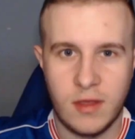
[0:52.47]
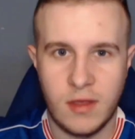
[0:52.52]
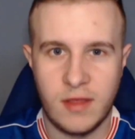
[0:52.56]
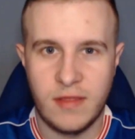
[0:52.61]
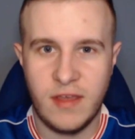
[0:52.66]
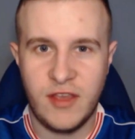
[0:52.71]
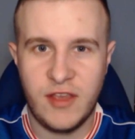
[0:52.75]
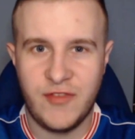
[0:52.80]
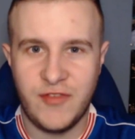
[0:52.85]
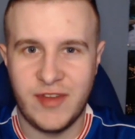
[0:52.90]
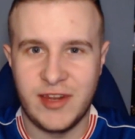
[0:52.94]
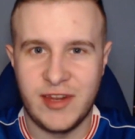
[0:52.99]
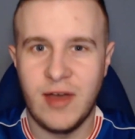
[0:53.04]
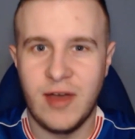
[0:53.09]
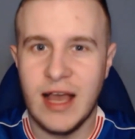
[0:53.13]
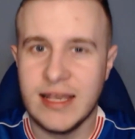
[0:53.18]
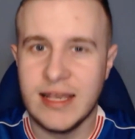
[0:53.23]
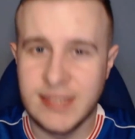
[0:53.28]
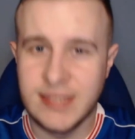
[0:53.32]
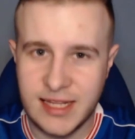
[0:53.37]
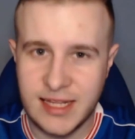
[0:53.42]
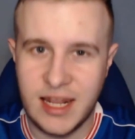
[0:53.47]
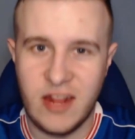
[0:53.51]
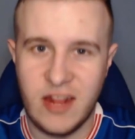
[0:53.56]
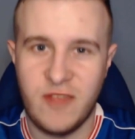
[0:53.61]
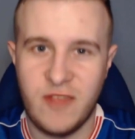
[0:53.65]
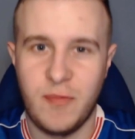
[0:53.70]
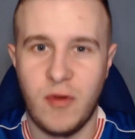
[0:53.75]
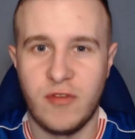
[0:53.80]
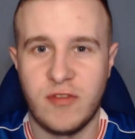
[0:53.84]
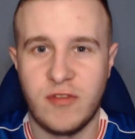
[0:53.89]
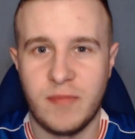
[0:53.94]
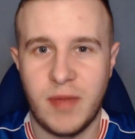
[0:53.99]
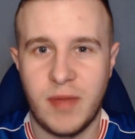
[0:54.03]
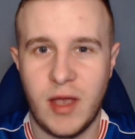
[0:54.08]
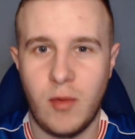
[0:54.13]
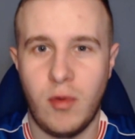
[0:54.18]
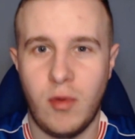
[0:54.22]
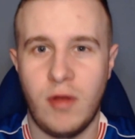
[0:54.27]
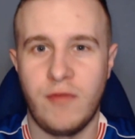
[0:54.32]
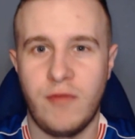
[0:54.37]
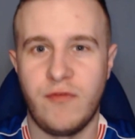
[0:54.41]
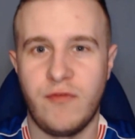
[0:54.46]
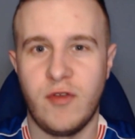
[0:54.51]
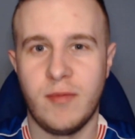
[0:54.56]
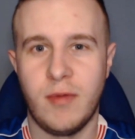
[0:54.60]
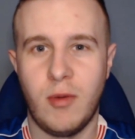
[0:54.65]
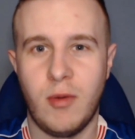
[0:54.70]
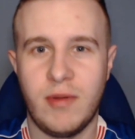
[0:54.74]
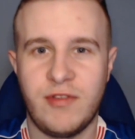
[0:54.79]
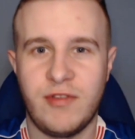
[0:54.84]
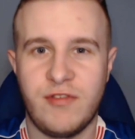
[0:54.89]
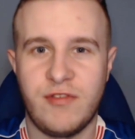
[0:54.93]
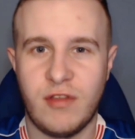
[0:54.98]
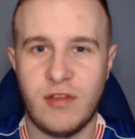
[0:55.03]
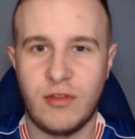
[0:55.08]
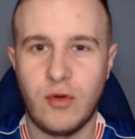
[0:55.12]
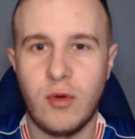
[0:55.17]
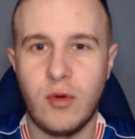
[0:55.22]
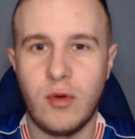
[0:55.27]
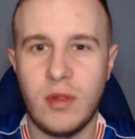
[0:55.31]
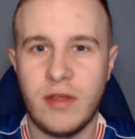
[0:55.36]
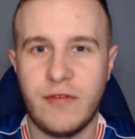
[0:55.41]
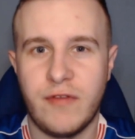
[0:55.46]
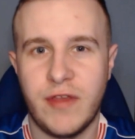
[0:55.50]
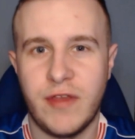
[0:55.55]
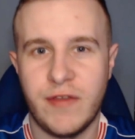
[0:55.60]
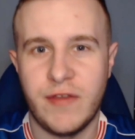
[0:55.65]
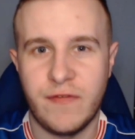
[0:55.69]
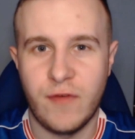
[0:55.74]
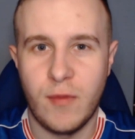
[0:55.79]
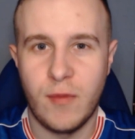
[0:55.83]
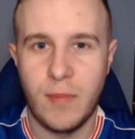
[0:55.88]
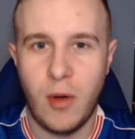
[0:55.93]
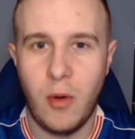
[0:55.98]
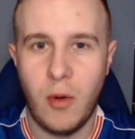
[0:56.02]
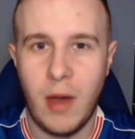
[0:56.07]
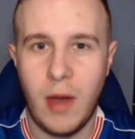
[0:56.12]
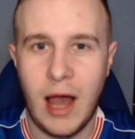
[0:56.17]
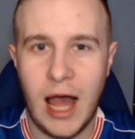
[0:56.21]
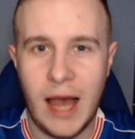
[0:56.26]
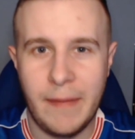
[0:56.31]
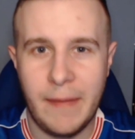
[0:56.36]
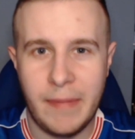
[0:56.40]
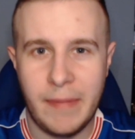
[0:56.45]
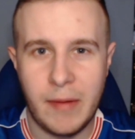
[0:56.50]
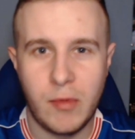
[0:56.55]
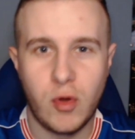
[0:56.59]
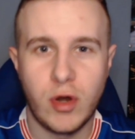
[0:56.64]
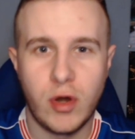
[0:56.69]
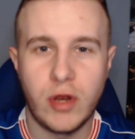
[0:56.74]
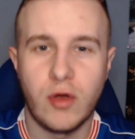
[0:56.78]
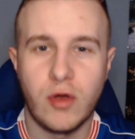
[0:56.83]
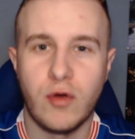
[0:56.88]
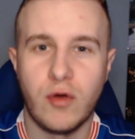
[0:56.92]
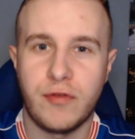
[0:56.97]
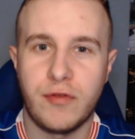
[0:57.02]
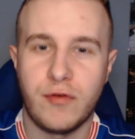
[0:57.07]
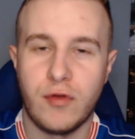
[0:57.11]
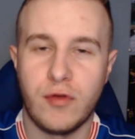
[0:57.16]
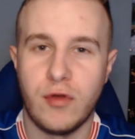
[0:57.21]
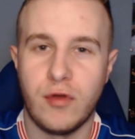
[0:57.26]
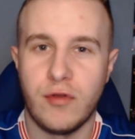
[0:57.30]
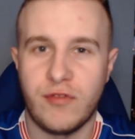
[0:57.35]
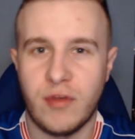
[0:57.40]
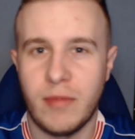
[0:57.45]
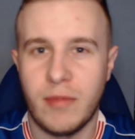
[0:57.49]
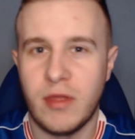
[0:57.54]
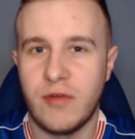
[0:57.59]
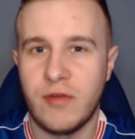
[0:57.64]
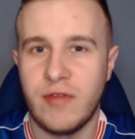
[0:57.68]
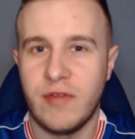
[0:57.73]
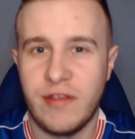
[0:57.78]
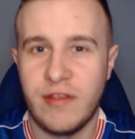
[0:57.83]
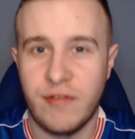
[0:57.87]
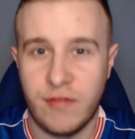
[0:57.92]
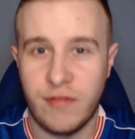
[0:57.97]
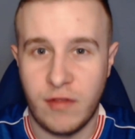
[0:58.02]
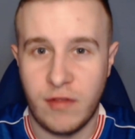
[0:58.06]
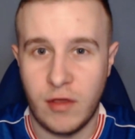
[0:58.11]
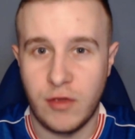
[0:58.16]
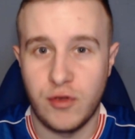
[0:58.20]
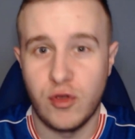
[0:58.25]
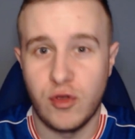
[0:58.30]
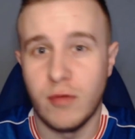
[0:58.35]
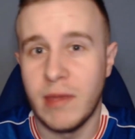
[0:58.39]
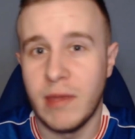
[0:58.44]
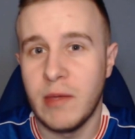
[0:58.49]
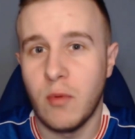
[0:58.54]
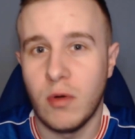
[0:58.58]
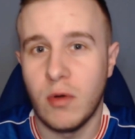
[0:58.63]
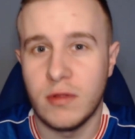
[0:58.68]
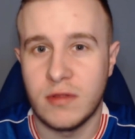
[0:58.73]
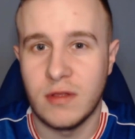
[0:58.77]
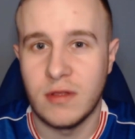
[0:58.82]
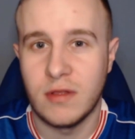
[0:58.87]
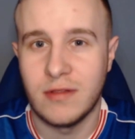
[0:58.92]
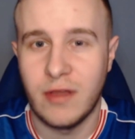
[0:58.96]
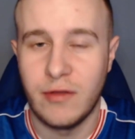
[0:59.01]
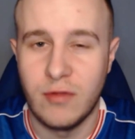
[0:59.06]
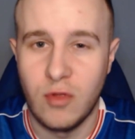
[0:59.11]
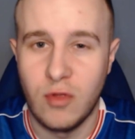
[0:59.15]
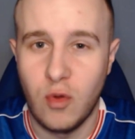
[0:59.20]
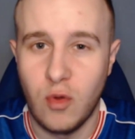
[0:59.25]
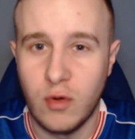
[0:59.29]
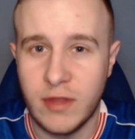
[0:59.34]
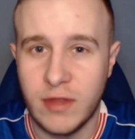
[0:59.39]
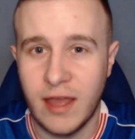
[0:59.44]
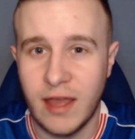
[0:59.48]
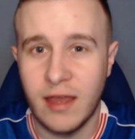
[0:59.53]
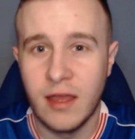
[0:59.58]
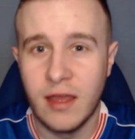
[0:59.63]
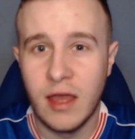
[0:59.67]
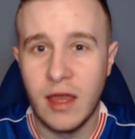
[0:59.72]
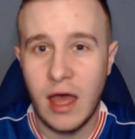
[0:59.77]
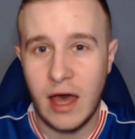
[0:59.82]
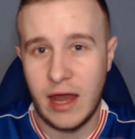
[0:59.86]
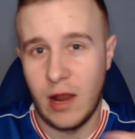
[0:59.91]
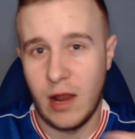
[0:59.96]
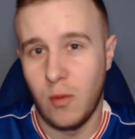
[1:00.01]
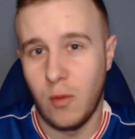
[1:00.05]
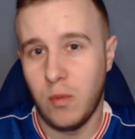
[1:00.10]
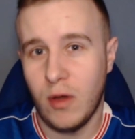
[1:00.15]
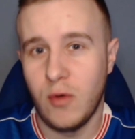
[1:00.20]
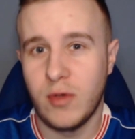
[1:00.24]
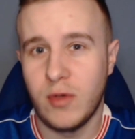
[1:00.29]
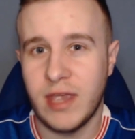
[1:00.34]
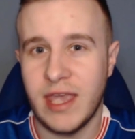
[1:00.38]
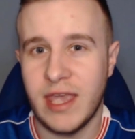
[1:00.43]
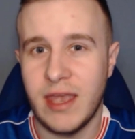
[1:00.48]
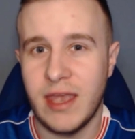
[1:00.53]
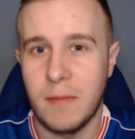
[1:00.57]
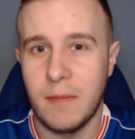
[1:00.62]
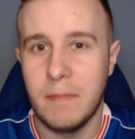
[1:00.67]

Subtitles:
This video is indeed sponsored by OneFootball, which is a totally free football app, and I'm going to go through some of the reasons that you might want to download it, and I will cater